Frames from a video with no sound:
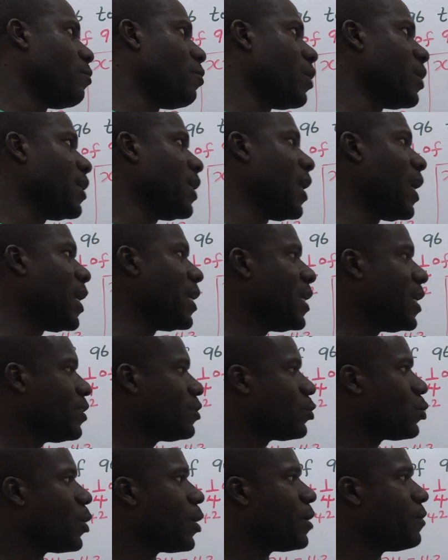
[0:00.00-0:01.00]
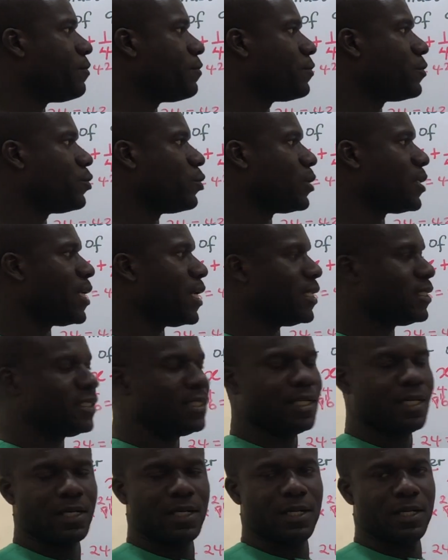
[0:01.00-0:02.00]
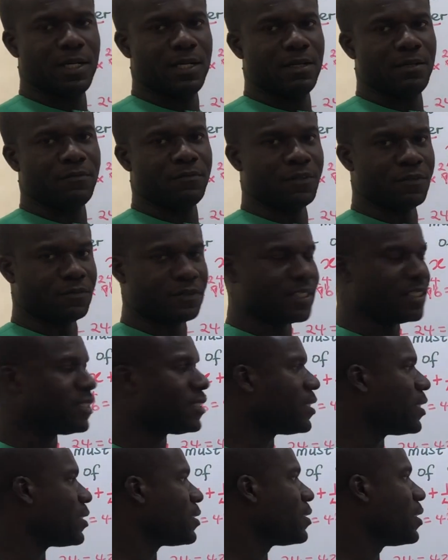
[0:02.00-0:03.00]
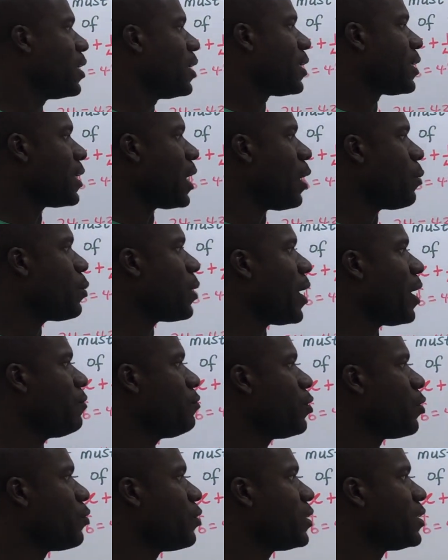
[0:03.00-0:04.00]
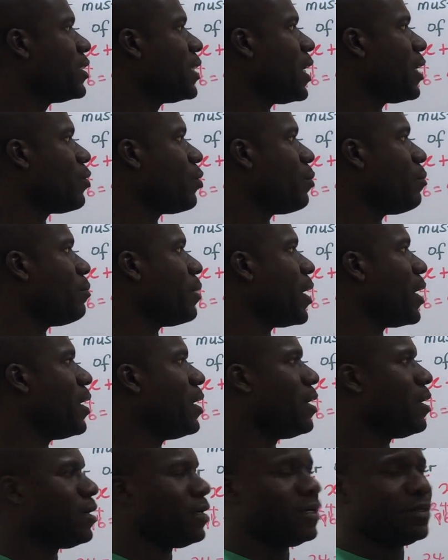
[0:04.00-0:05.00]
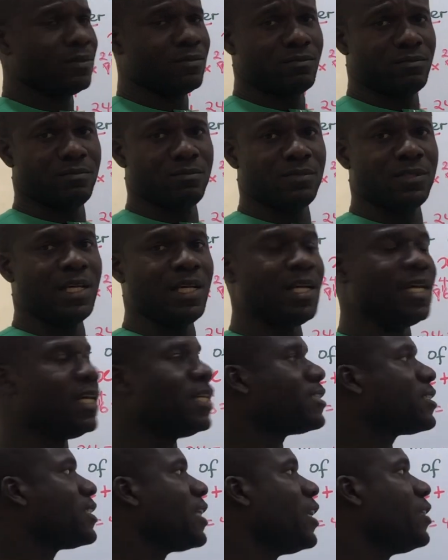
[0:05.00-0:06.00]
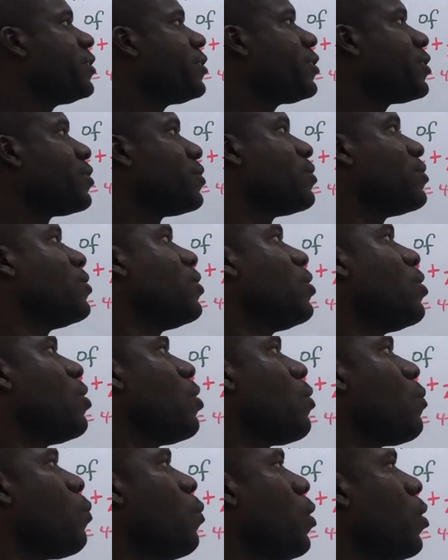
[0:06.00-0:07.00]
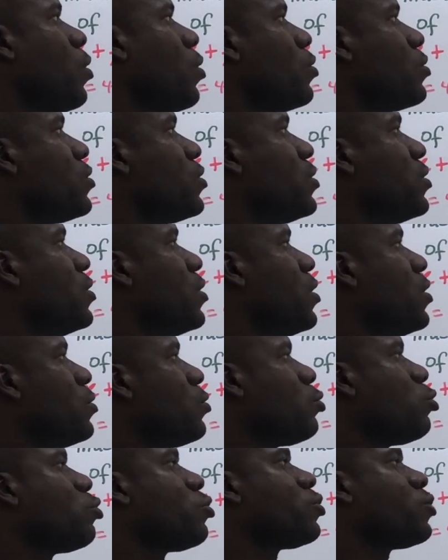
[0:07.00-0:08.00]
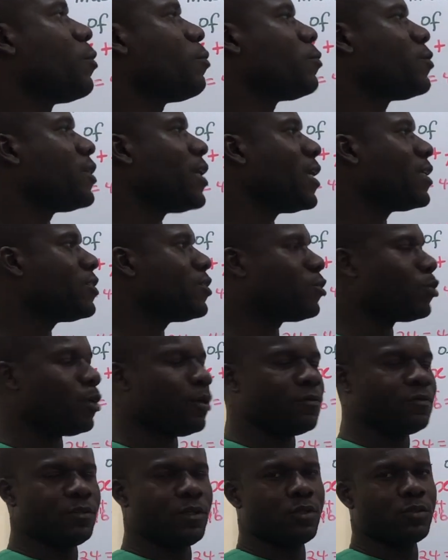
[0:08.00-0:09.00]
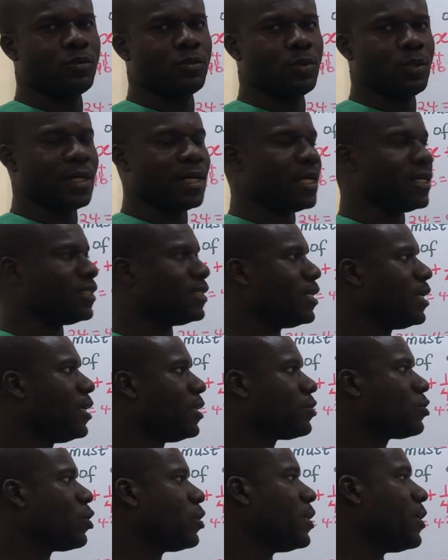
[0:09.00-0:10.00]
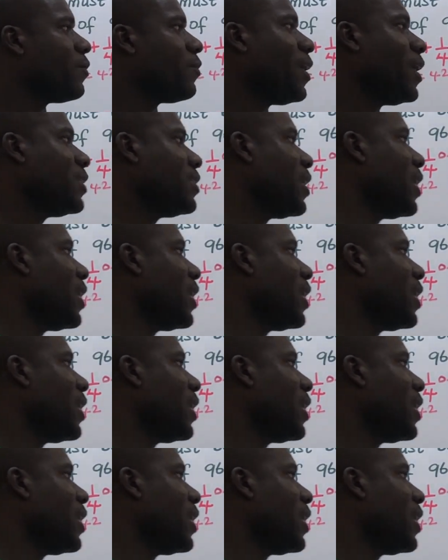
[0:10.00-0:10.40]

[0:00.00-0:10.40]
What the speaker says: but you added 12 to get 56. Now we have the original number. The intention was to subtract 12, not to add. So the right